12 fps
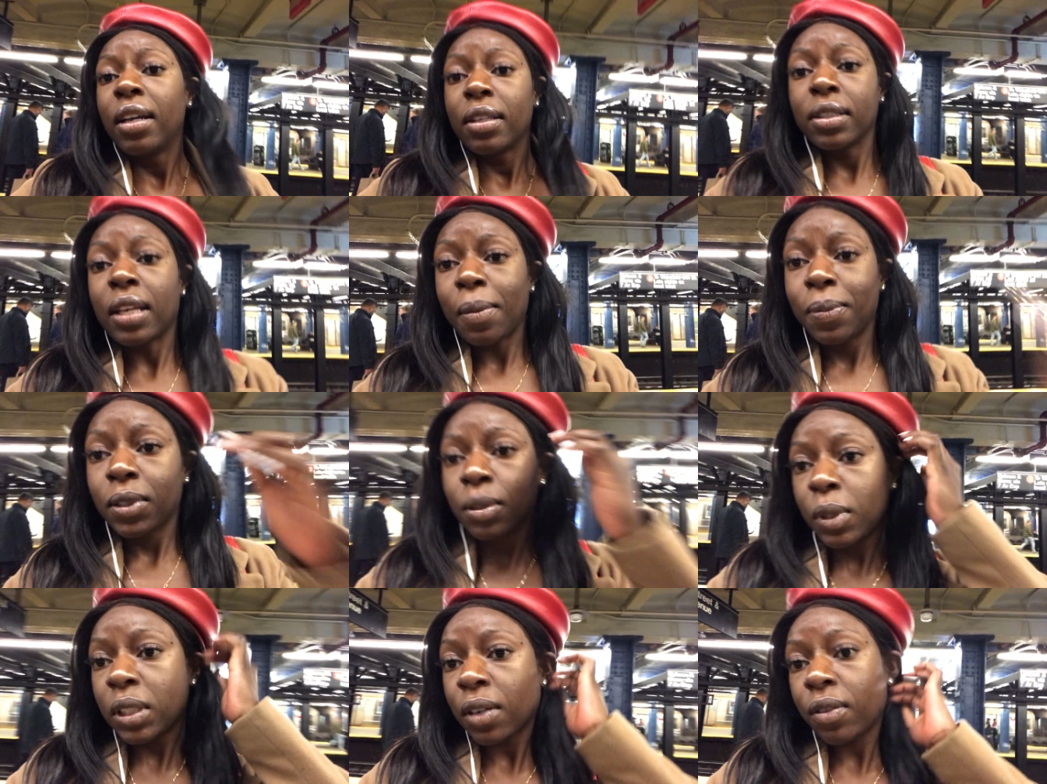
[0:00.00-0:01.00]
This happened to
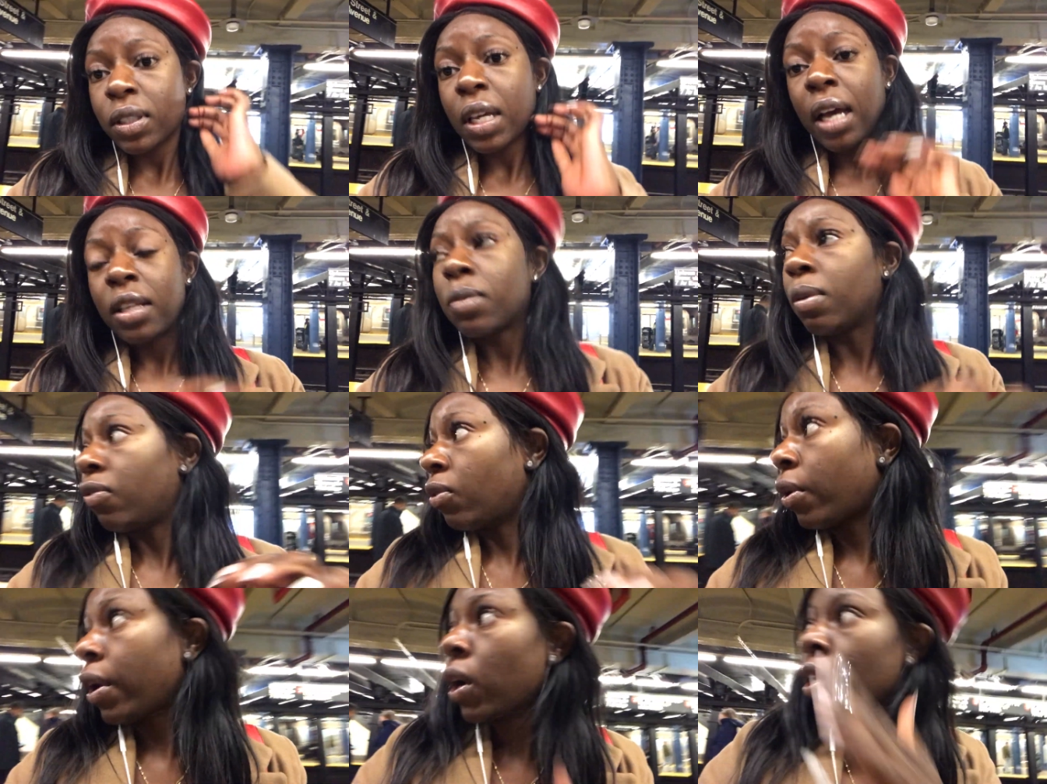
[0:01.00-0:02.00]
me several times
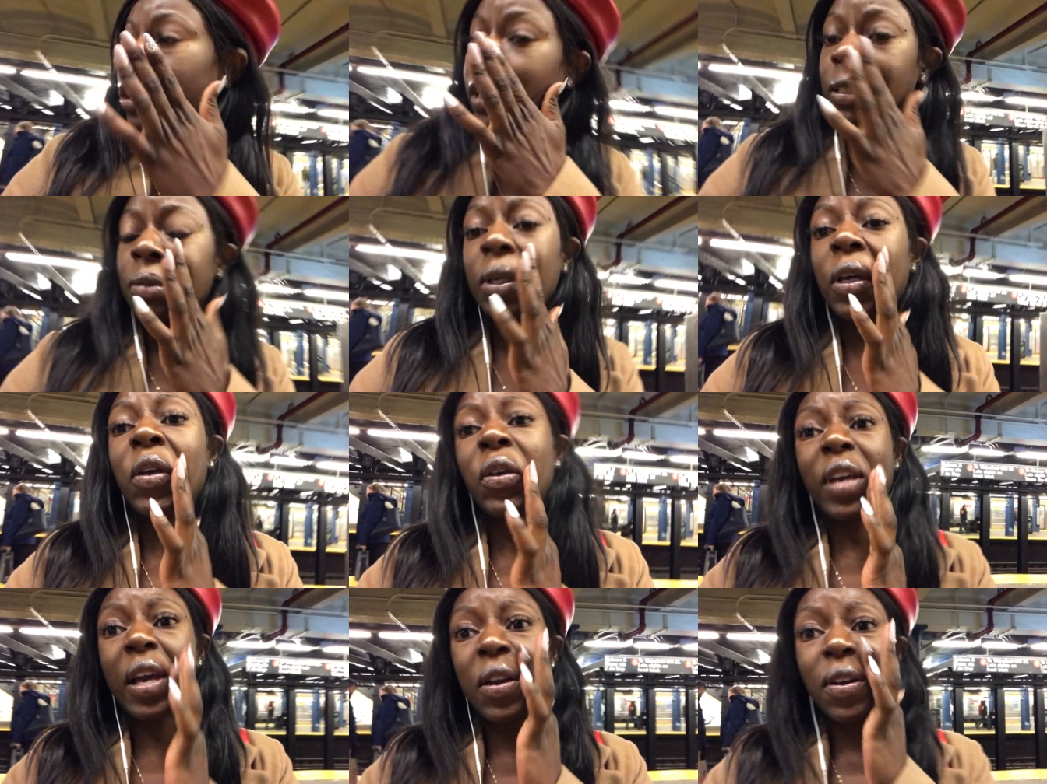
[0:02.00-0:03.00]
before. Trust me,
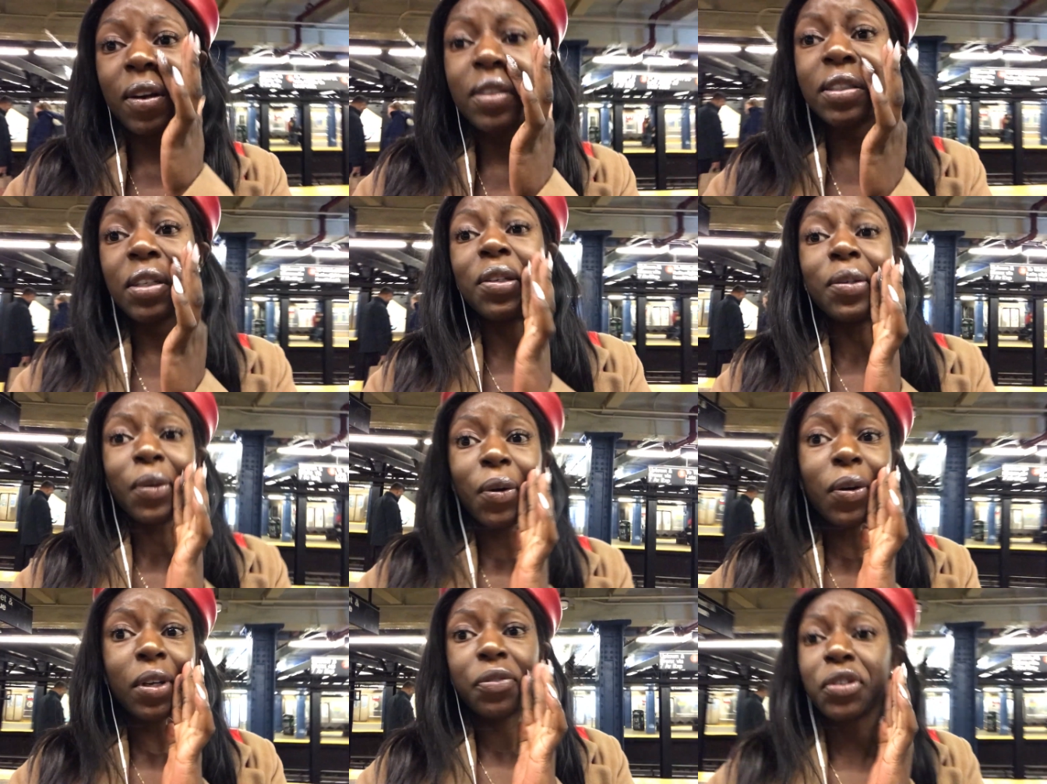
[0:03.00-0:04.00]
you get lost in New
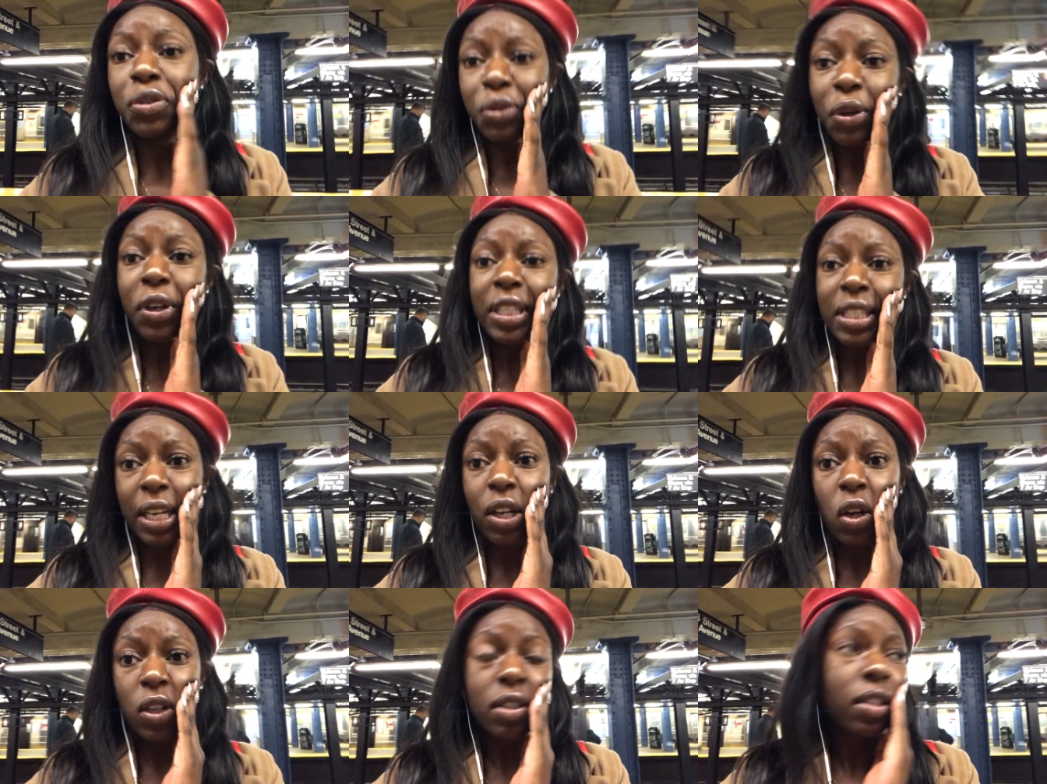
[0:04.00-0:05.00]
York. Even New Yorkers get
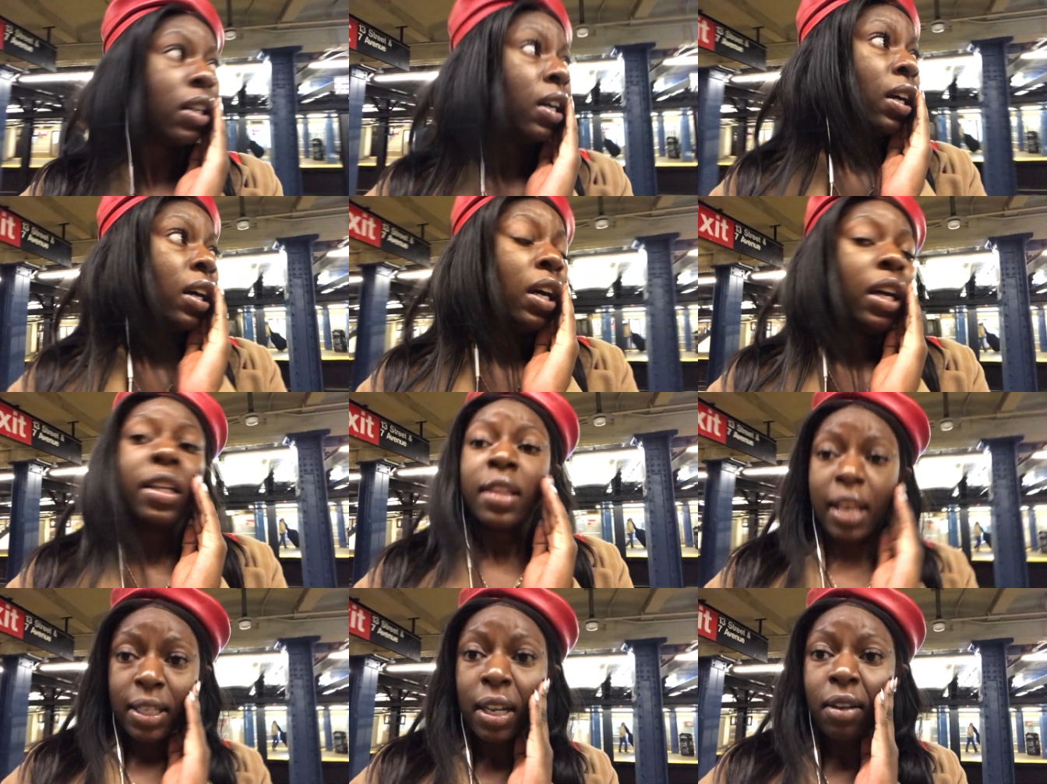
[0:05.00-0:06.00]
lost.
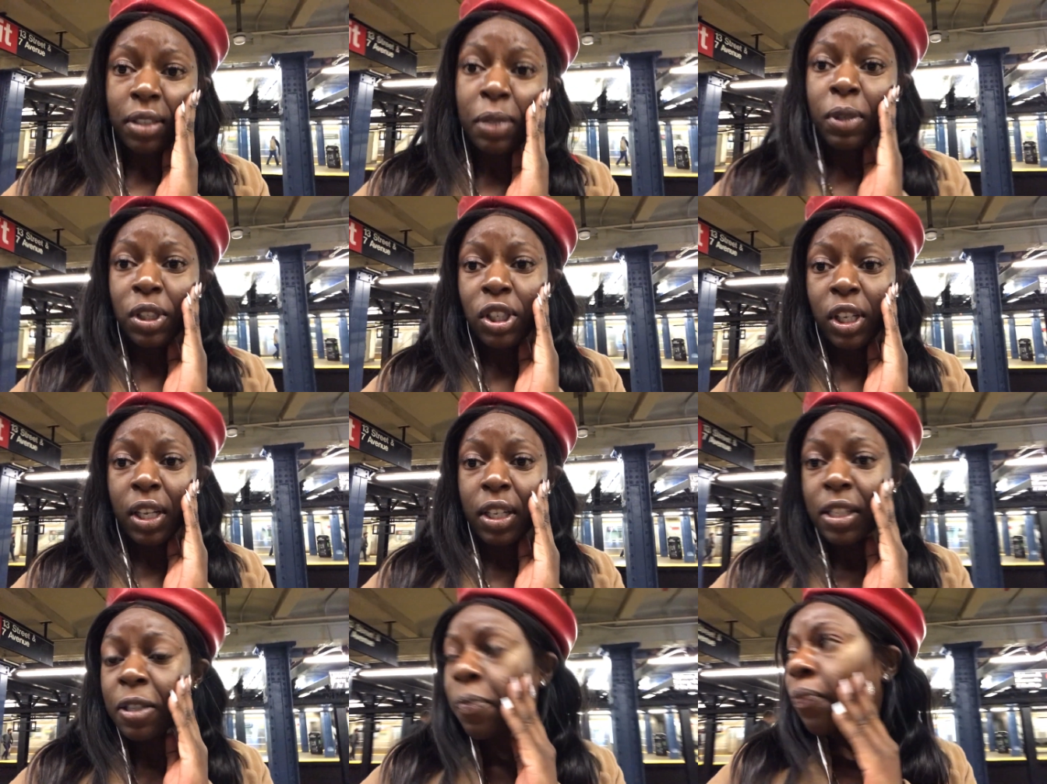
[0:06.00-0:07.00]
That's how deep the shit
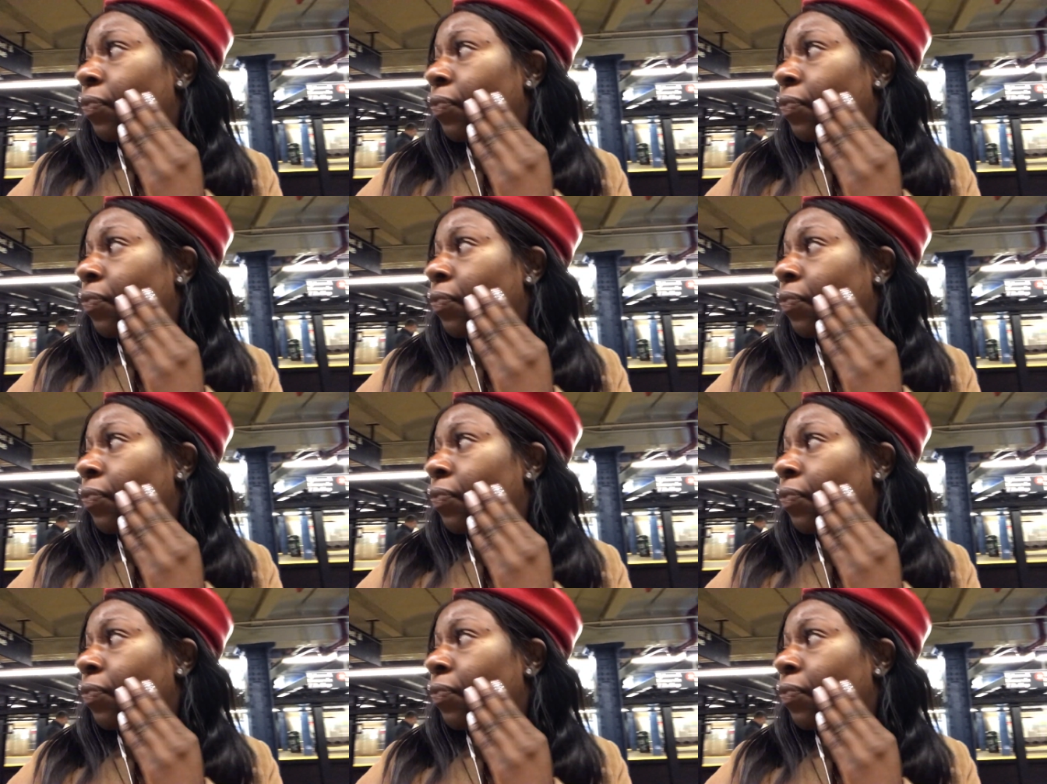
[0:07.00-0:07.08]
is.